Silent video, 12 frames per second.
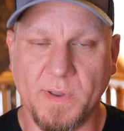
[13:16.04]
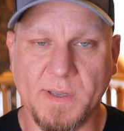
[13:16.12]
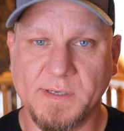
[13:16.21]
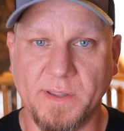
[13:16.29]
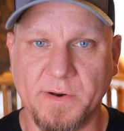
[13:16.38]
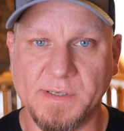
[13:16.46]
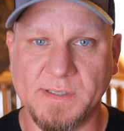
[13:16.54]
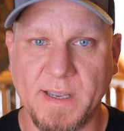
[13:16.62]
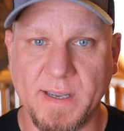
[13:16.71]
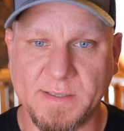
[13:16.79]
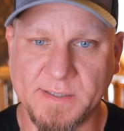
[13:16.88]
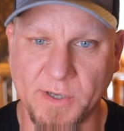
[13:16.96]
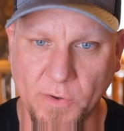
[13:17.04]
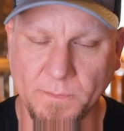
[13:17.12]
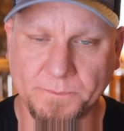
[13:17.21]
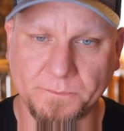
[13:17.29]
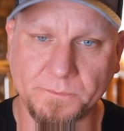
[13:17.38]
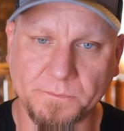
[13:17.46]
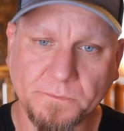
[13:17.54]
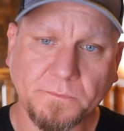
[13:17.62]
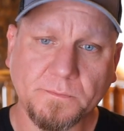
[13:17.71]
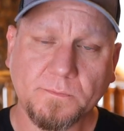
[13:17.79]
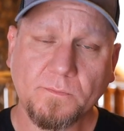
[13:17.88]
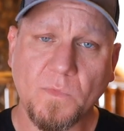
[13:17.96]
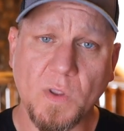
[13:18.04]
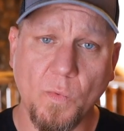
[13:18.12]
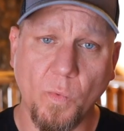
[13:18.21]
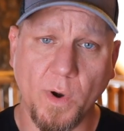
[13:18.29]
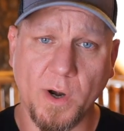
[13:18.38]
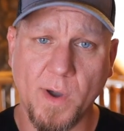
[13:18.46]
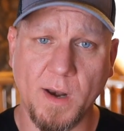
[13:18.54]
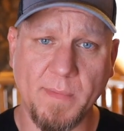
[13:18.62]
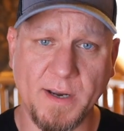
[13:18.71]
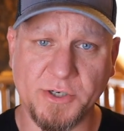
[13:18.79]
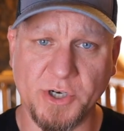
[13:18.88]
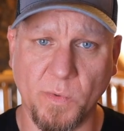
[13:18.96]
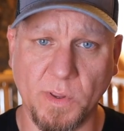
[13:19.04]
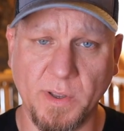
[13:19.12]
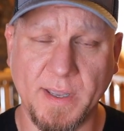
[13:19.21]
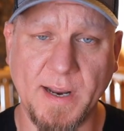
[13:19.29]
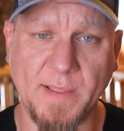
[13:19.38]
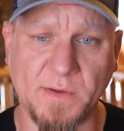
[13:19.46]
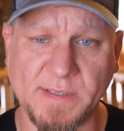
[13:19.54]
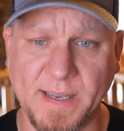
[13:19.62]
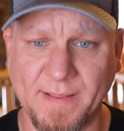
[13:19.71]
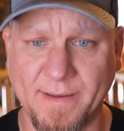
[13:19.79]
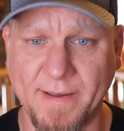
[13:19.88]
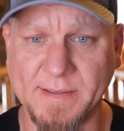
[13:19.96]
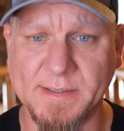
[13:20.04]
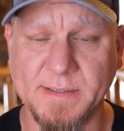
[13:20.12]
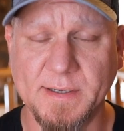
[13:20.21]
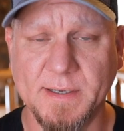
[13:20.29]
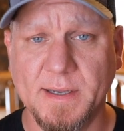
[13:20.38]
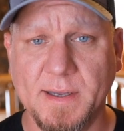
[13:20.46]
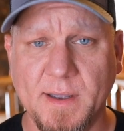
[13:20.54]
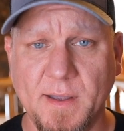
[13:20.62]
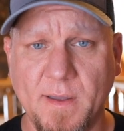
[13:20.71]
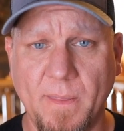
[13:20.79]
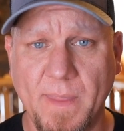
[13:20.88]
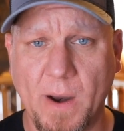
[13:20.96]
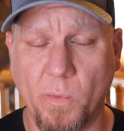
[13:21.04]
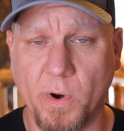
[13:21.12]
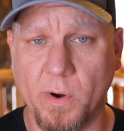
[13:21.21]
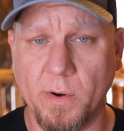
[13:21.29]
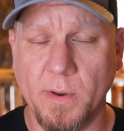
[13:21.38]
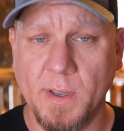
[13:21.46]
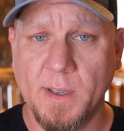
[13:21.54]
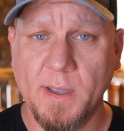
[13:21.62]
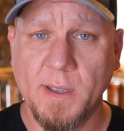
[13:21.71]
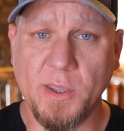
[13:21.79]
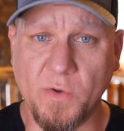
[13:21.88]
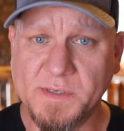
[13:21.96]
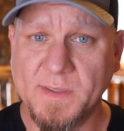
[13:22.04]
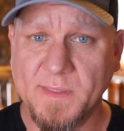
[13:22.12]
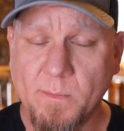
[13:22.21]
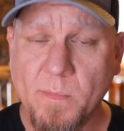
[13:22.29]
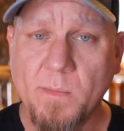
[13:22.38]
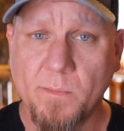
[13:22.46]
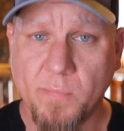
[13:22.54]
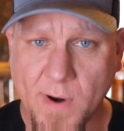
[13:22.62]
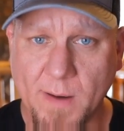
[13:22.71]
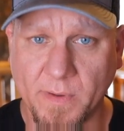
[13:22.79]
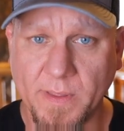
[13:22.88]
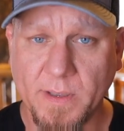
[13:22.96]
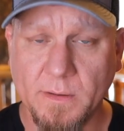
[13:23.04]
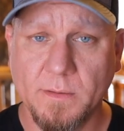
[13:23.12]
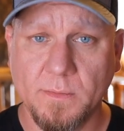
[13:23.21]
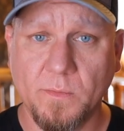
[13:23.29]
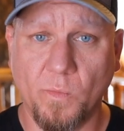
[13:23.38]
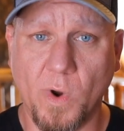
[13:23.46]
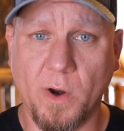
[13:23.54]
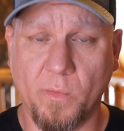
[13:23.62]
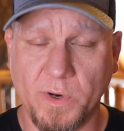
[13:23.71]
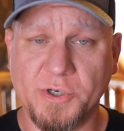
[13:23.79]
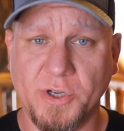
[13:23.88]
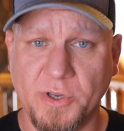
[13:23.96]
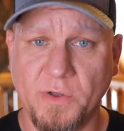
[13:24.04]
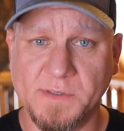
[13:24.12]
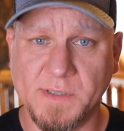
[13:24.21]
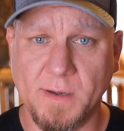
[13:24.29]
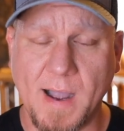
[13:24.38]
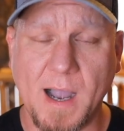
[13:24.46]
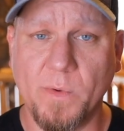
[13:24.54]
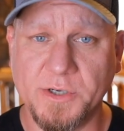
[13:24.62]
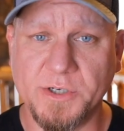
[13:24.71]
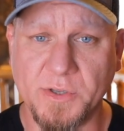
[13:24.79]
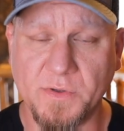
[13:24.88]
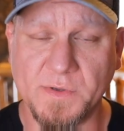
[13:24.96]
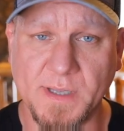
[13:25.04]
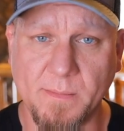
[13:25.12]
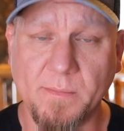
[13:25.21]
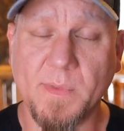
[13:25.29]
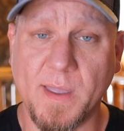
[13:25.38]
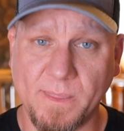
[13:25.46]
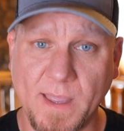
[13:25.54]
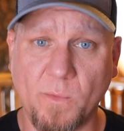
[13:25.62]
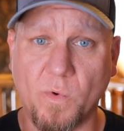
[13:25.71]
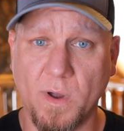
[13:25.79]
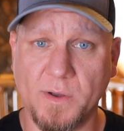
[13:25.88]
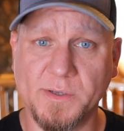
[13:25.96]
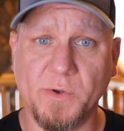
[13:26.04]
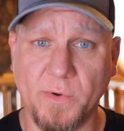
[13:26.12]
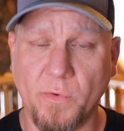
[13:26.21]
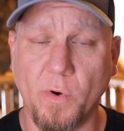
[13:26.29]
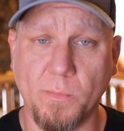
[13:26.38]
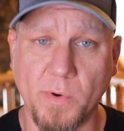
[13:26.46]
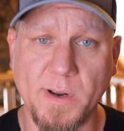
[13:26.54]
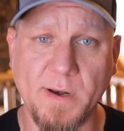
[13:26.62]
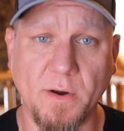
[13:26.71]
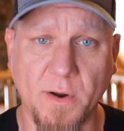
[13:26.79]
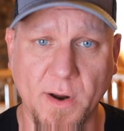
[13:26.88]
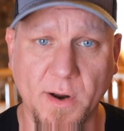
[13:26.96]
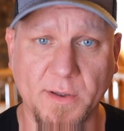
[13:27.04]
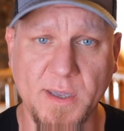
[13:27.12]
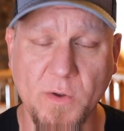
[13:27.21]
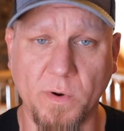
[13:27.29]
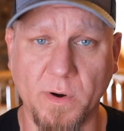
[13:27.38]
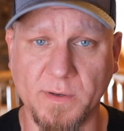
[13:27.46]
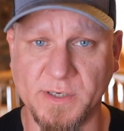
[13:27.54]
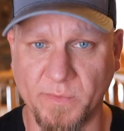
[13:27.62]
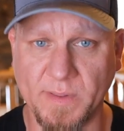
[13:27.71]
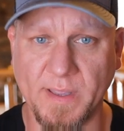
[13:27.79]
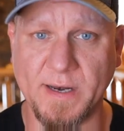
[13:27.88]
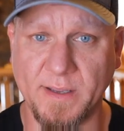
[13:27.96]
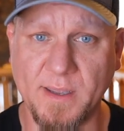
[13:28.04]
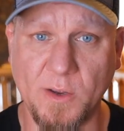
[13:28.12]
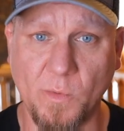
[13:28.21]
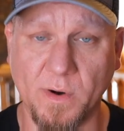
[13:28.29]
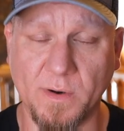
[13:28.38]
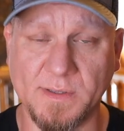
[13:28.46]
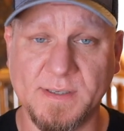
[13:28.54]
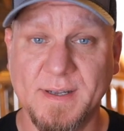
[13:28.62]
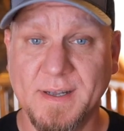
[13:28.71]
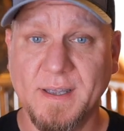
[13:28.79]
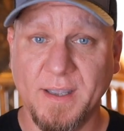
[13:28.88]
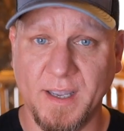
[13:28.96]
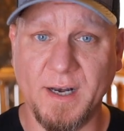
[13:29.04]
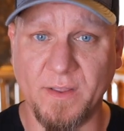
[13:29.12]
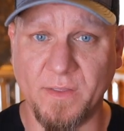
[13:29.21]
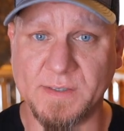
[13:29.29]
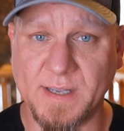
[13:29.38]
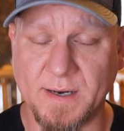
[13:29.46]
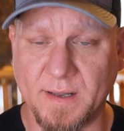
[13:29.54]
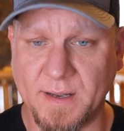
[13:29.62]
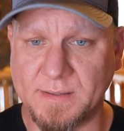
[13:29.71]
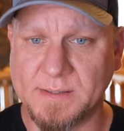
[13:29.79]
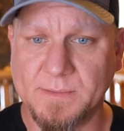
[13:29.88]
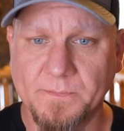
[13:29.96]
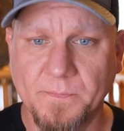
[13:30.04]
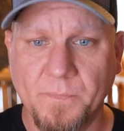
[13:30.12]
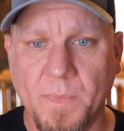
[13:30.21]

is clear as day. So we're going to want to make sure we're looking at those headlines and that we're using them properly, where we should use them, how we should use them, and that we're also incorporating our keywords and related keywords into those headlines.